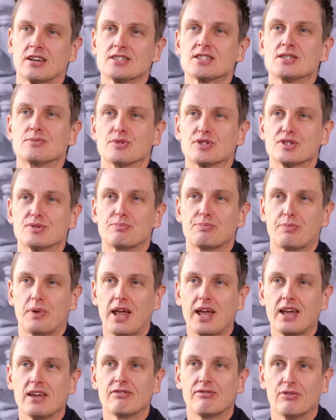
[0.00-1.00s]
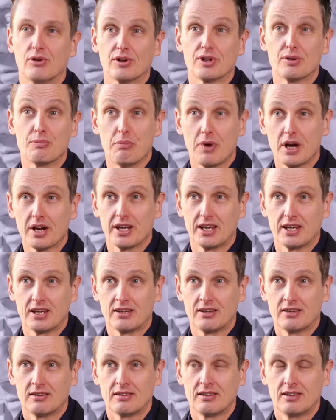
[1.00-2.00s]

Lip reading: customers play for the money,